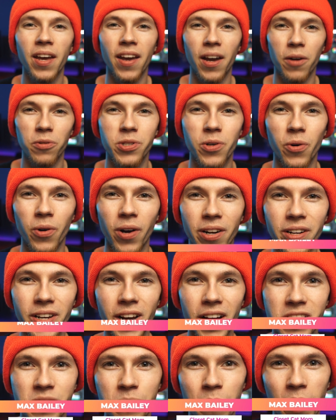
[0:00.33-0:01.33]
Hey, what's going on, you
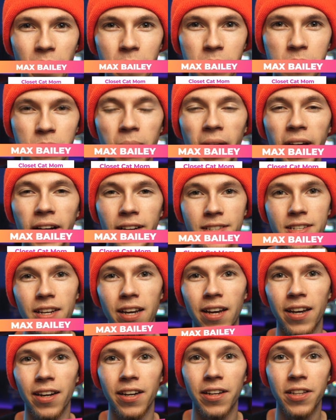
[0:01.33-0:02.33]
guys? My name is Max,
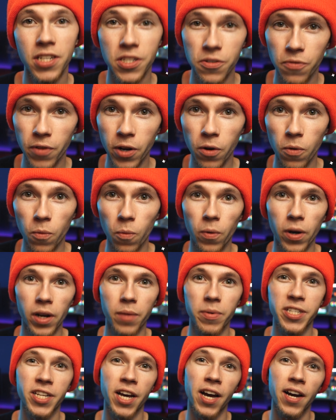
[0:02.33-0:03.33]
and in this video we're going to
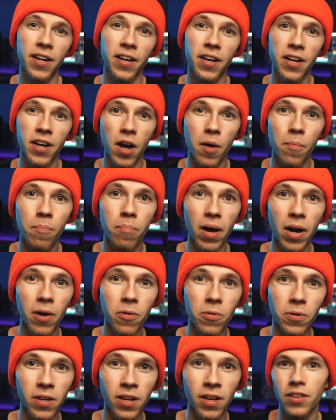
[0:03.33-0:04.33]
be talking
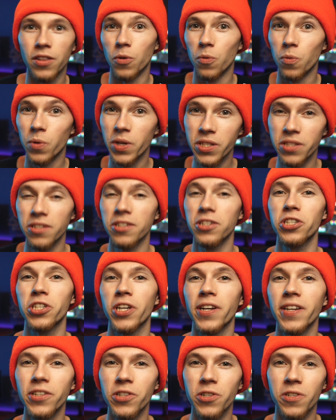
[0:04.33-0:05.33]
about the recent
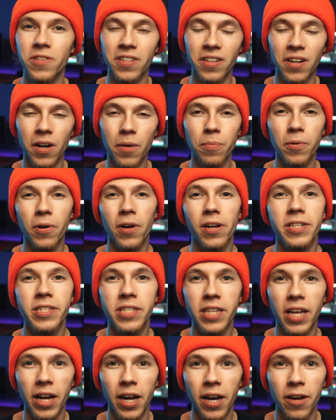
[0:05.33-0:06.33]
changes and upgrades
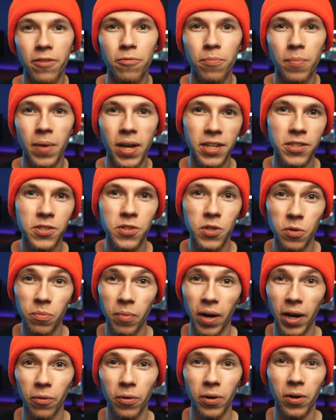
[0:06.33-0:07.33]
that I've made to
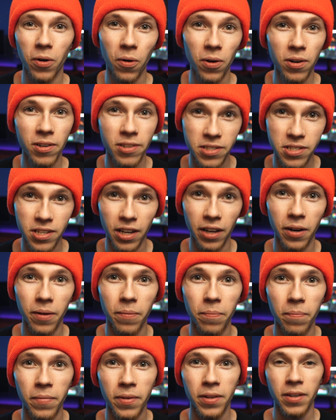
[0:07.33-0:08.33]
my recording setup,
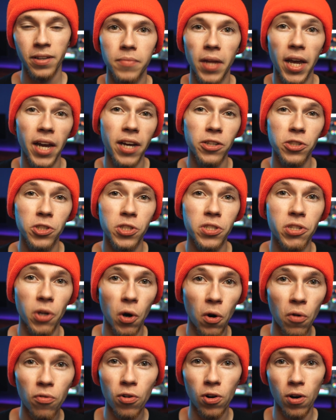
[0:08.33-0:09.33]
and just
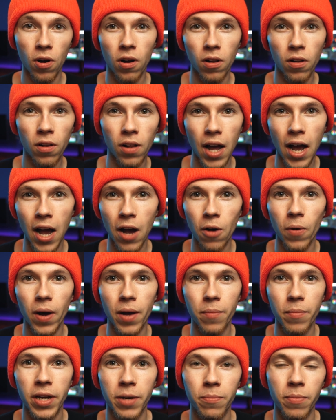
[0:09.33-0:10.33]
overall how I
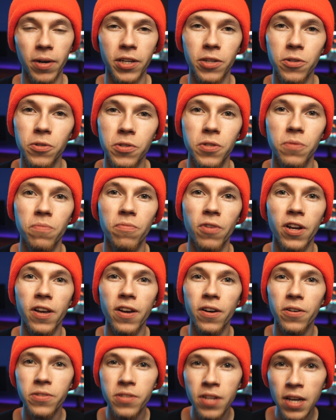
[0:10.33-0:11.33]
make my YouTube
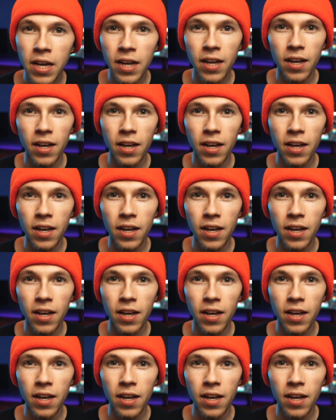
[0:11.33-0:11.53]
videos,